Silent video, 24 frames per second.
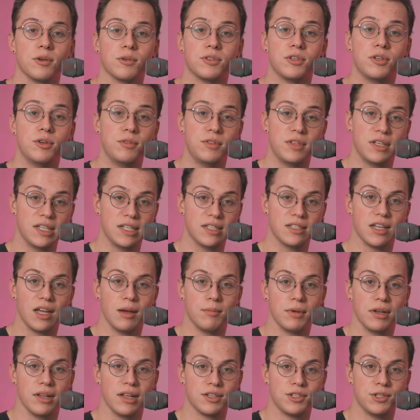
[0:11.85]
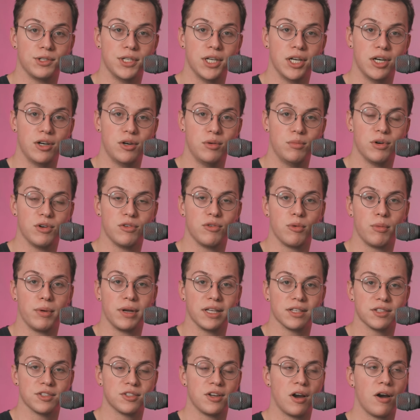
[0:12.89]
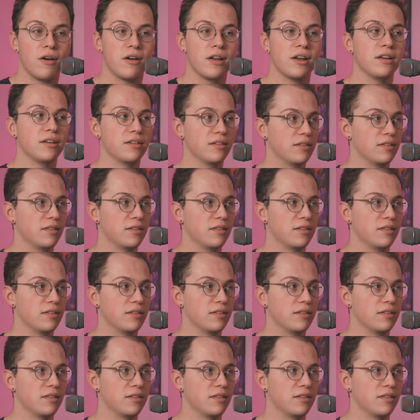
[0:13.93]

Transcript: two things I'm going to let you know before we get started.